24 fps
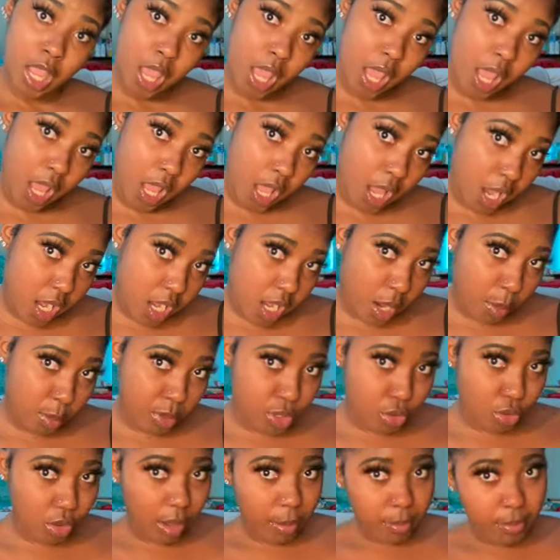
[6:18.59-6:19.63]
And I'm gonna
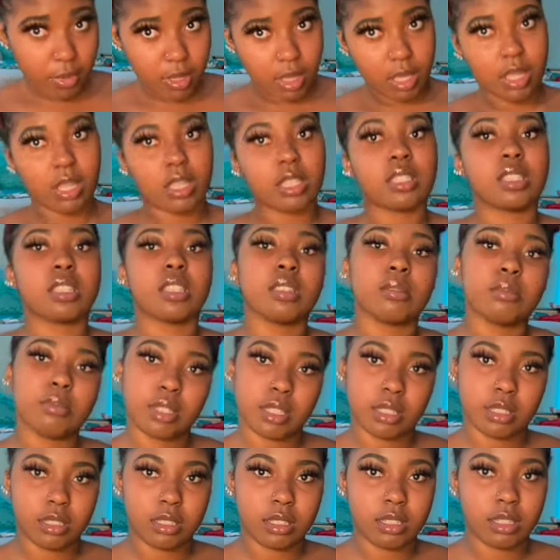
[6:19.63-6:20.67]
do a messy
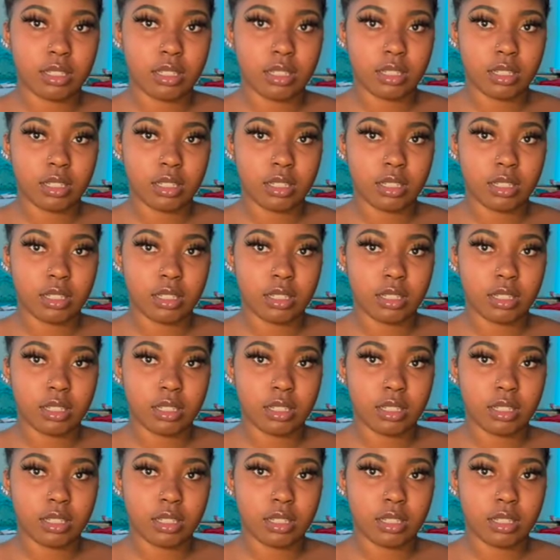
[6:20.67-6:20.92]
bun.